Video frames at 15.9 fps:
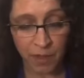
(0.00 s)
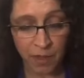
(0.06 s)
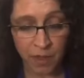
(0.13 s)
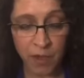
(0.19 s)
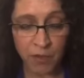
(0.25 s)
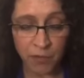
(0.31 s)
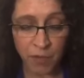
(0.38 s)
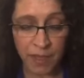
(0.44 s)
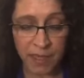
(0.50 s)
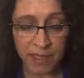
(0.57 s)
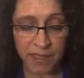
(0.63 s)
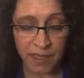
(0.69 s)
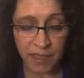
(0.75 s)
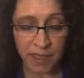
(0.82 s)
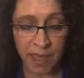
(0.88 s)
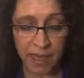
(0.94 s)
Her
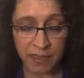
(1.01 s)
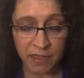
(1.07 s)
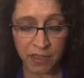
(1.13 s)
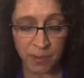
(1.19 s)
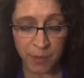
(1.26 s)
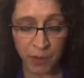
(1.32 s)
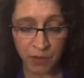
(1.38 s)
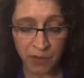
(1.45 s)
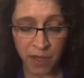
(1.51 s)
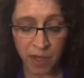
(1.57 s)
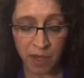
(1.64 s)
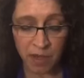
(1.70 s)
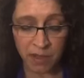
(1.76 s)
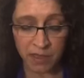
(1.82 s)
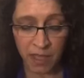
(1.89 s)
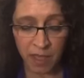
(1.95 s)
phrasing catches me off
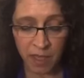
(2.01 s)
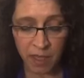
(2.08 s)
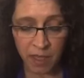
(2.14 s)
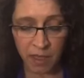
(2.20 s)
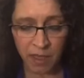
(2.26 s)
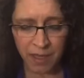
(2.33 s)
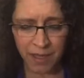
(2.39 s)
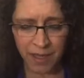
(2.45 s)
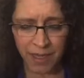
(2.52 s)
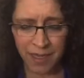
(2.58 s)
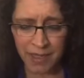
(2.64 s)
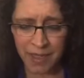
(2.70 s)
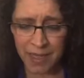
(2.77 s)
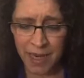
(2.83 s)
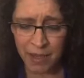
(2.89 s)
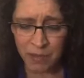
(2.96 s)
guard. In
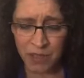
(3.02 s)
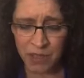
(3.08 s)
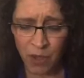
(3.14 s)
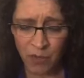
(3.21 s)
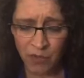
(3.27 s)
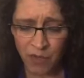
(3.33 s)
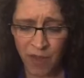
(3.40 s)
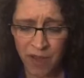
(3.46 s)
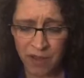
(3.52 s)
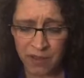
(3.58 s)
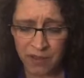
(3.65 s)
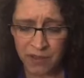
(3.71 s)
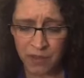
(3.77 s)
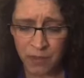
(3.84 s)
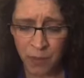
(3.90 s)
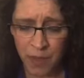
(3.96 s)
and out so
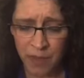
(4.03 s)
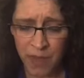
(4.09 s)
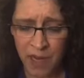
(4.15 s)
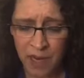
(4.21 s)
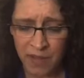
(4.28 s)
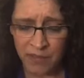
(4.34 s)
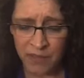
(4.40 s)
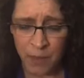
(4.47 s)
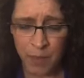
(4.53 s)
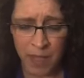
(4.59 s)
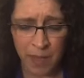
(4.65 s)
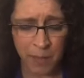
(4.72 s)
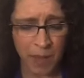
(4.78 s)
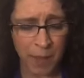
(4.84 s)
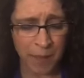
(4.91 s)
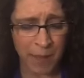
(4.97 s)
fast, when they left a
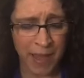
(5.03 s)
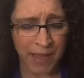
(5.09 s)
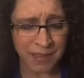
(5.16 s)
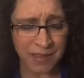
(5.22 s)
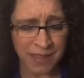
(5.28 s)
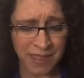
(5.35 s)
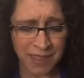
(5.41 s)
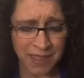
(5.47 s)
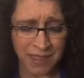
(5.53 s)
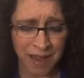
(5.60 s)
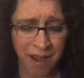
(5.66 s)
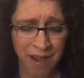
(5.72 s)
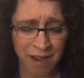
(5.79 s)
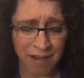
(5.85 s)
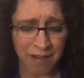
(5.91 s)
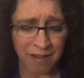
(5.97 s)
baby abandoned in a
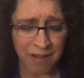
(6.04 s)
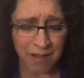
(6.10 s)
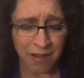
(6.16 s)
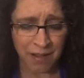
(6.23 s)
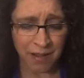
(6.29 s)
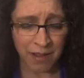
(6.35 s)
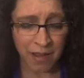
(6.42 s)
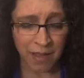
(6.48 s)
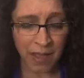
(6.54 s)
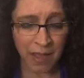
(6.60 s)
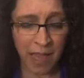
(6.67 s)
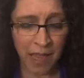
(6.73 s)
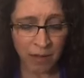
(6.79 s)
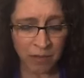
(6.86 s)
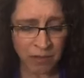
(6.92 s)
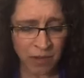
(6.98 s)
car.
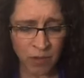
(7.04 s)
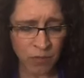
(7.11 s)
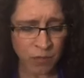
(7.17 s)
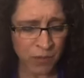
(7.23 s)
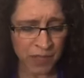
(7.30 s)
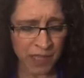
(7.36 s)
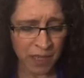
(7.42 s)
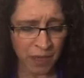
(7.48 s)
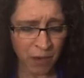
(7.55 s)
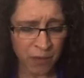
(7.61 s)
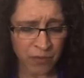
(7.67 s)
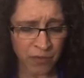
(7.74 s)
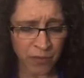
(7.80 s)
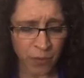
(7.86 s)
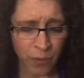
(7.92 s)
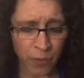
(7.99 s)
How long was he
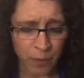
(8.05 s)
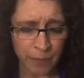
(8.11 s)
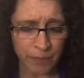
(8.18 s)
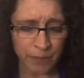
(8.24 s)
alone for?